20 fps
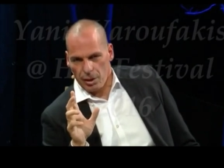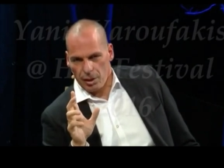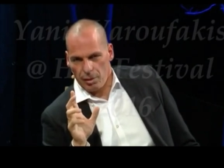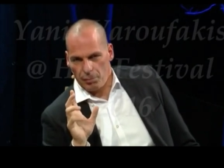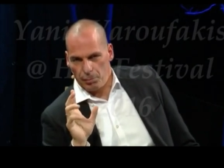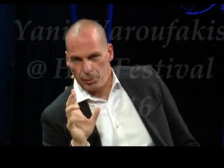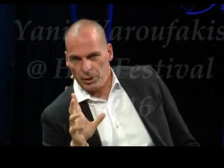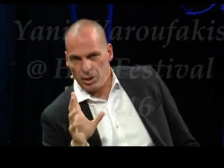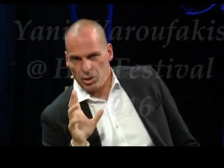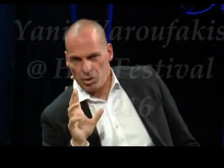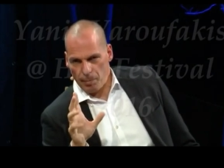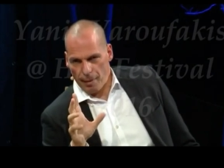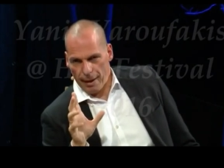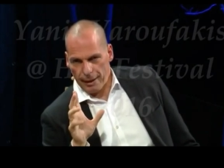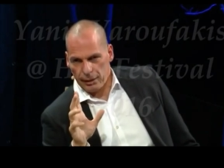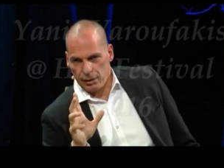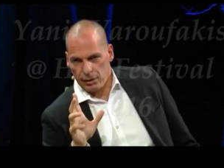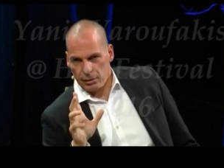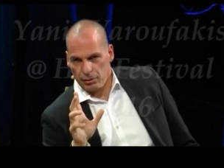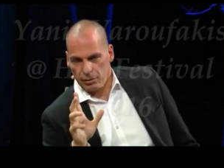The
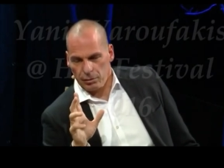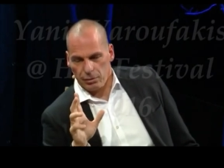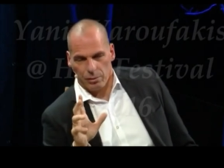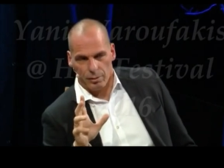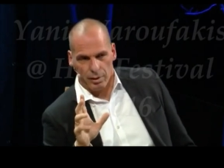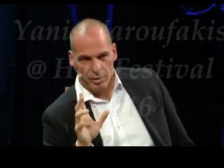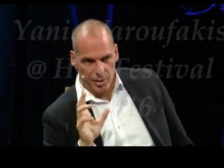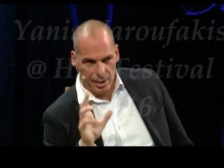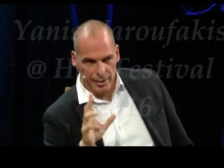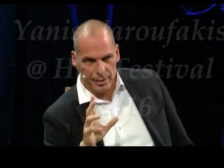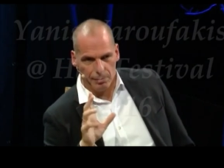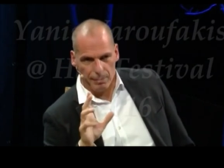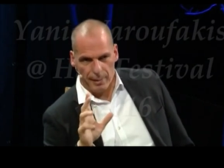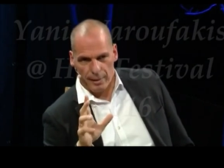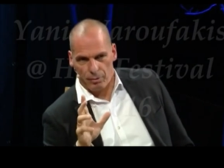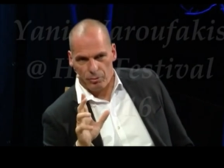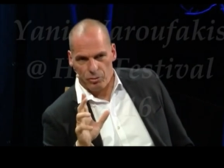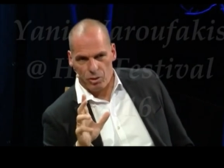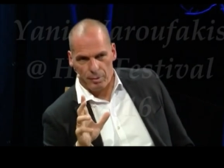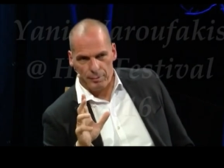Bundesbank, the central
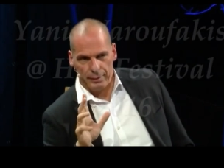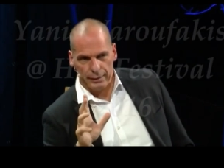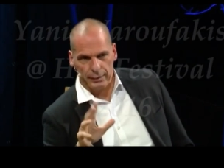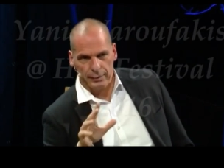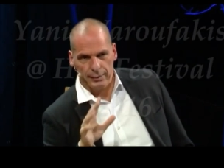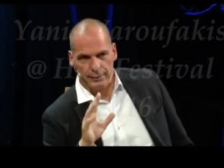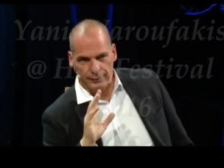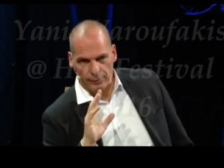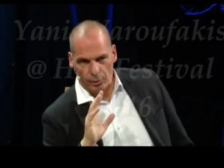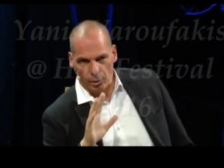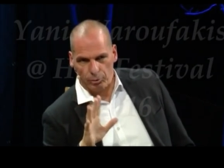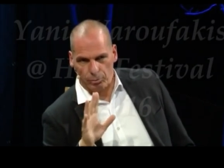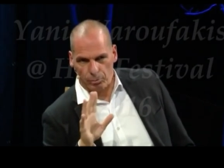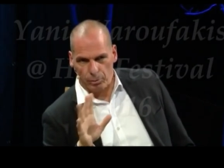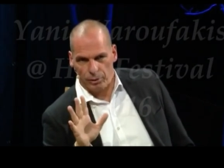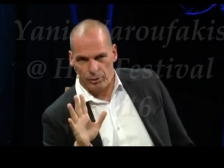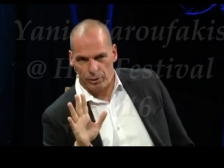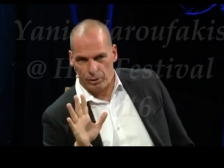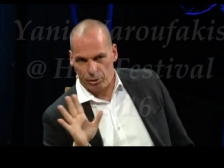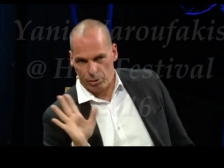bank of Germany, did not
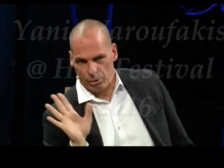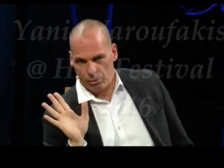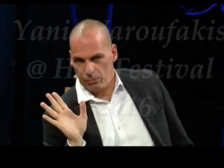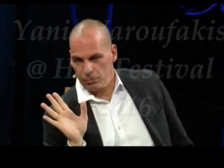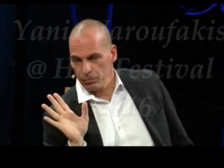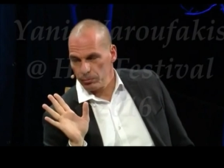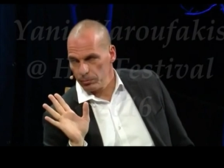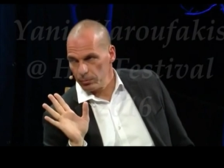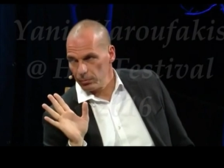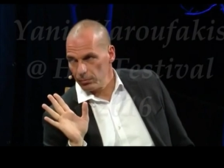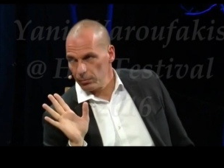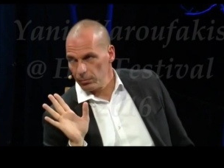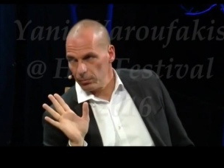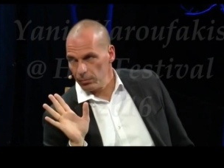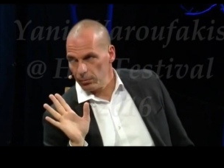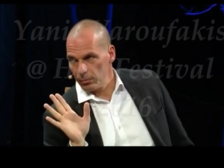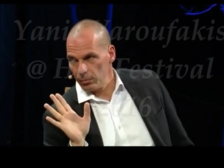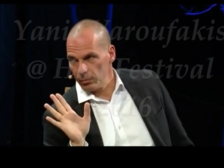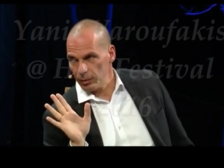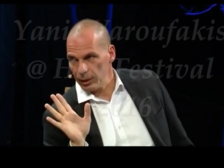want the euro.
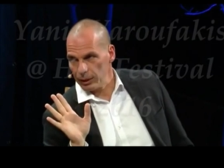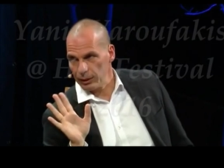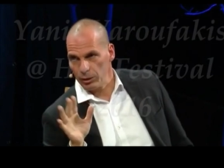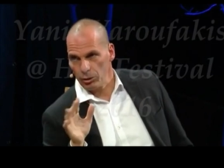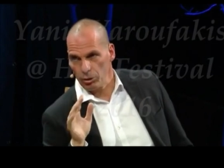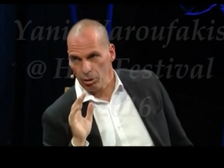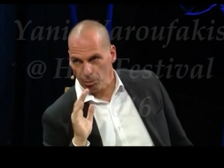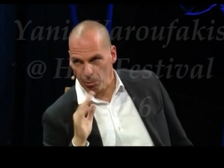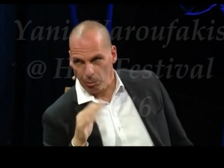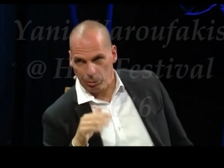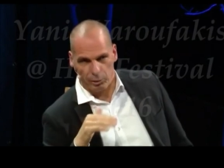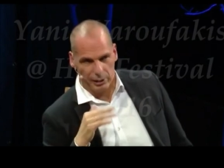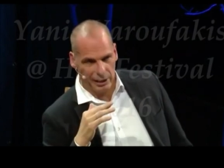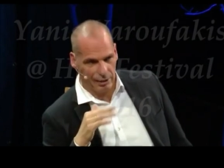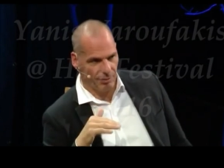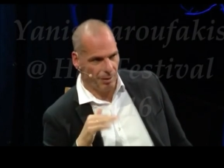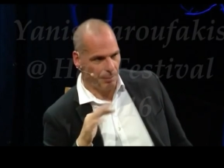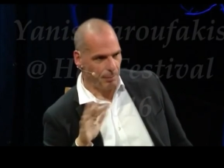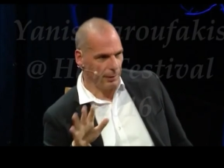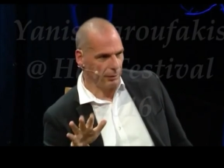They did not want to
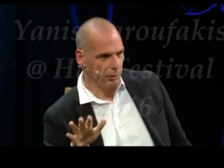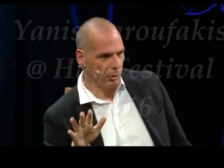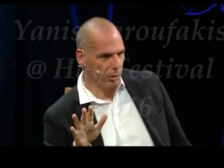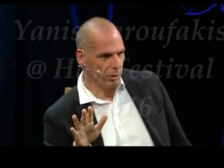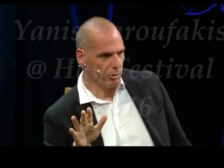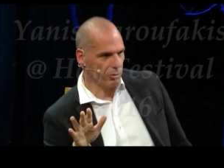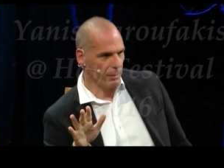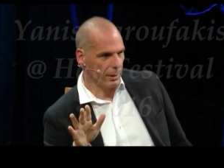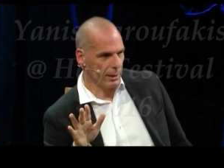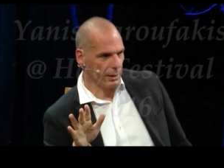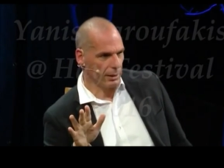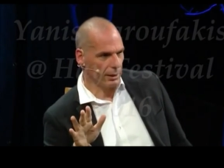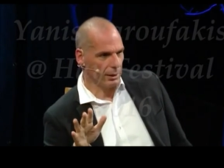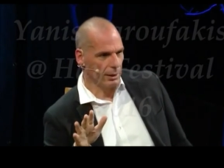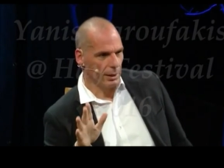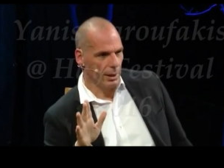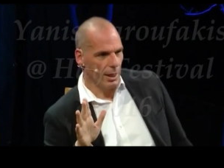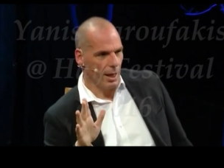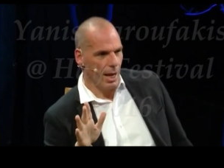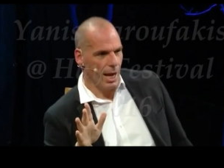give up the Deutschmark,
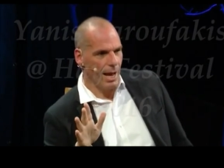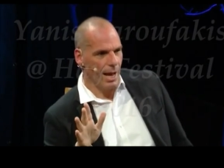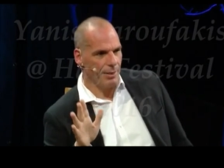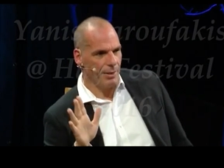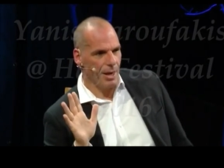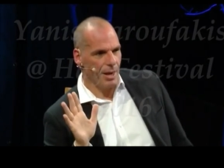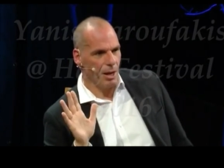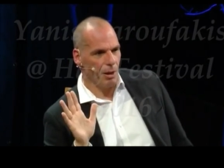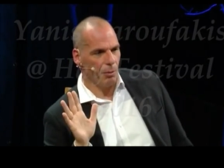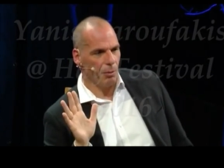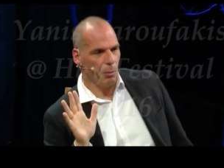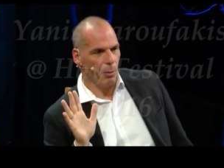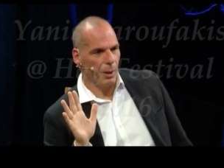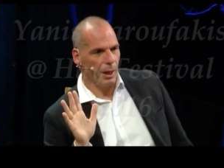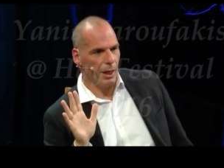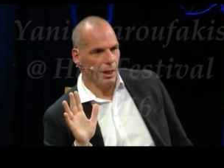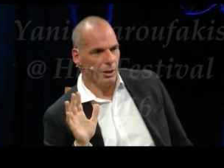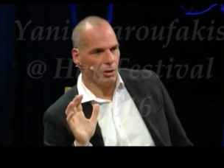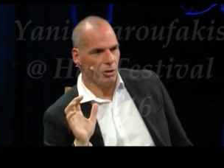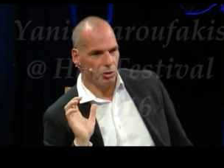and they
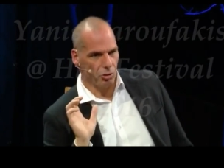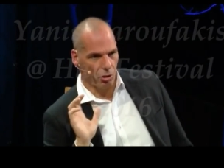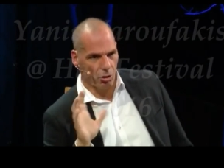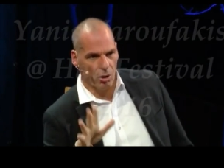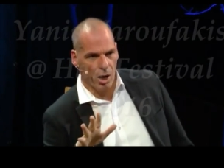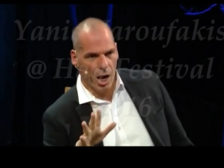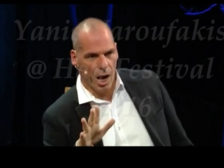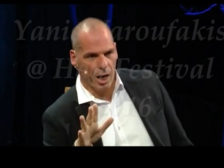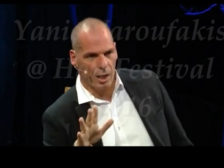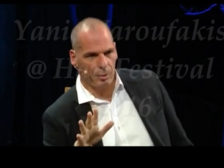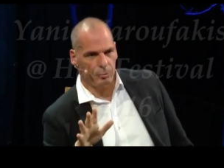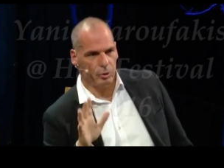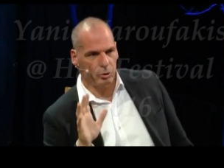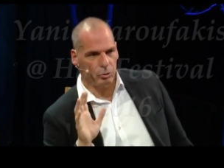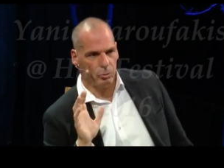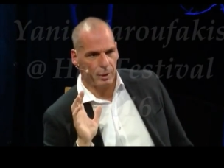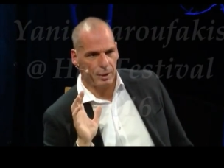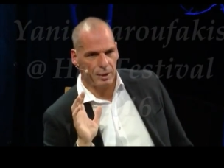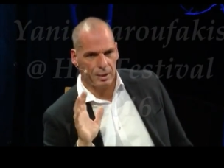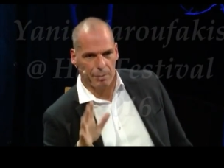were strong armed
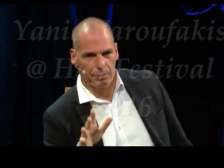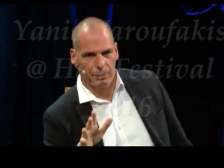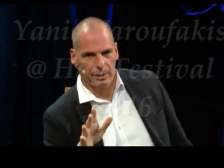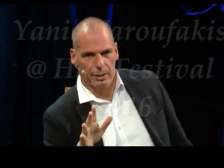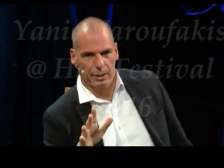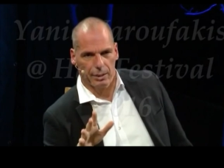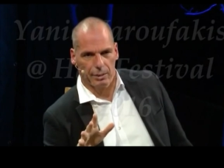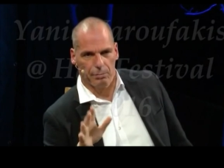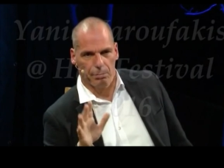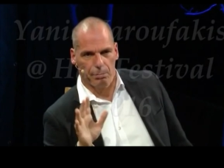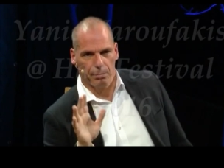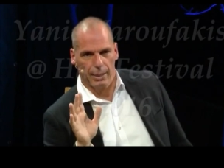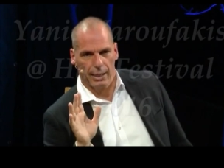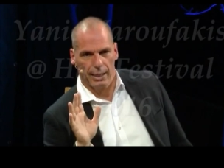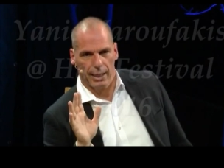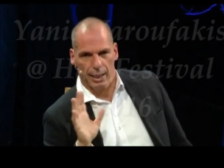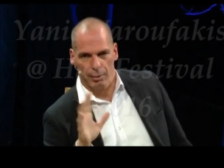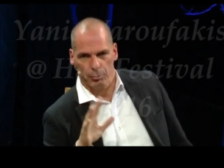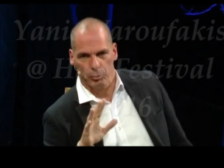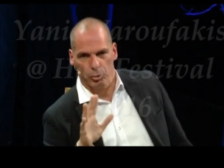into accepting it
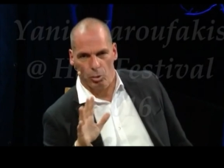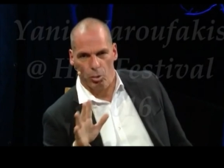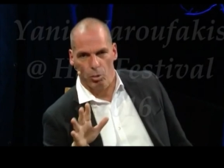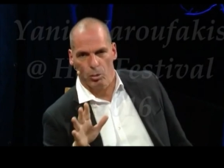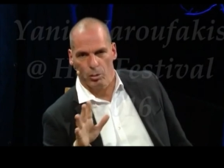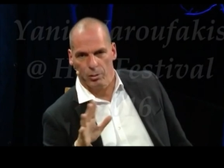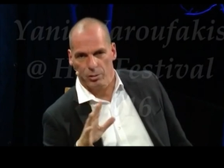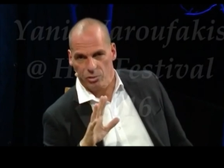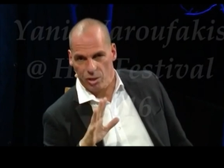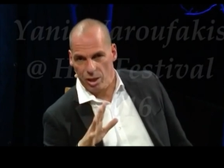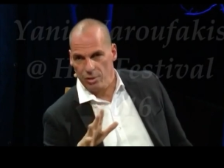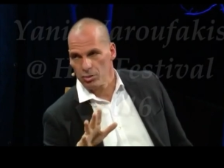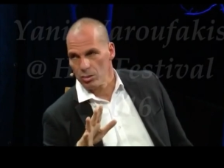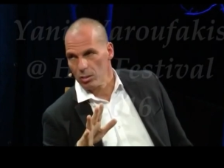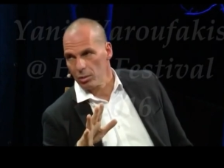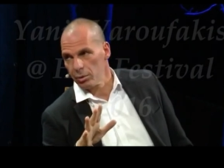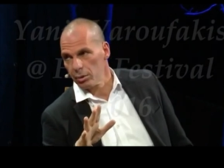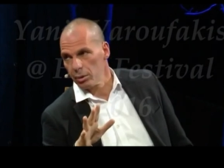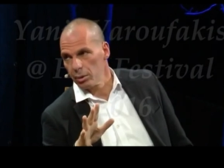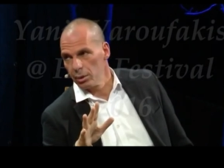by Helmut Kohl, the
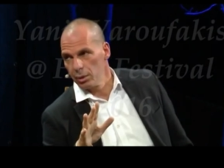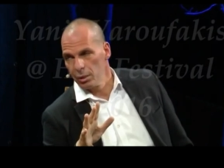chancellor